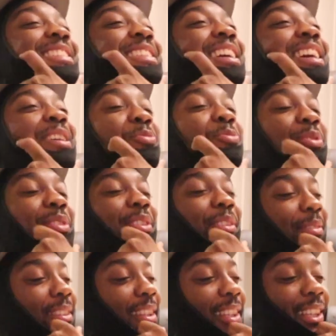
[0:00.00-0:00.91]
I
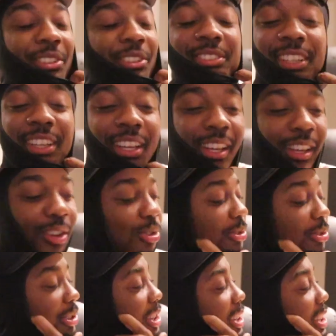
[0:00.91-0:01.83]
would've killed that hoe.
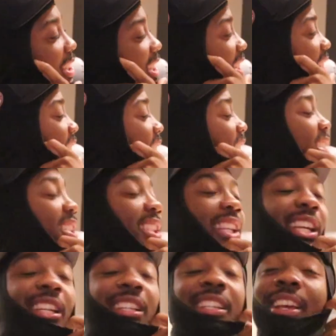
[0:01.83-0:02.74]

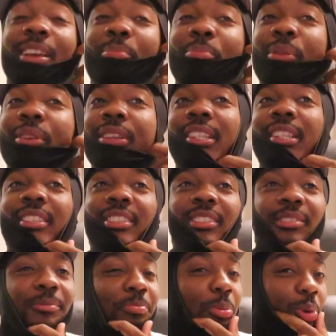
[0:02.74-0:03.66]
Skimped that bitch.
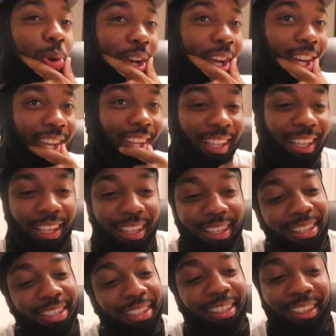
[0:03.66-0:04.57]
Boy,
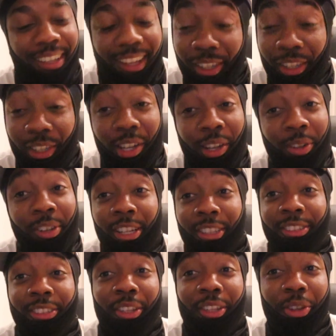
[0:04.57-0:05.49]
I love
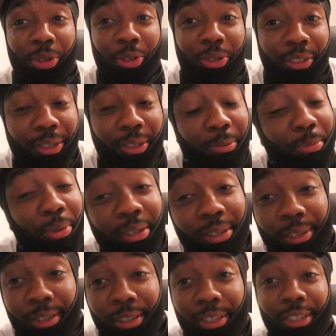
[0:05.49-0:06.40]
oxtails. Them
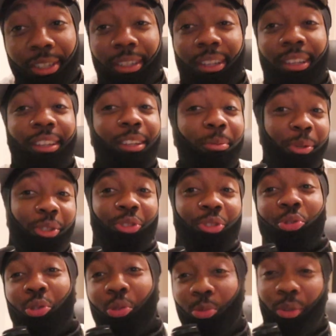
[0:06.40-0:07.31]
bitches good. Them and
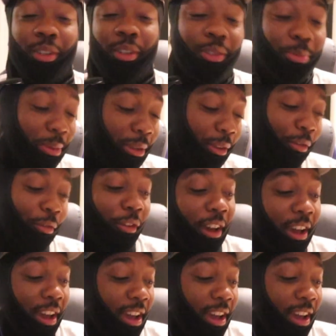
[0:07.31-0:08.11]
short ribs be fire.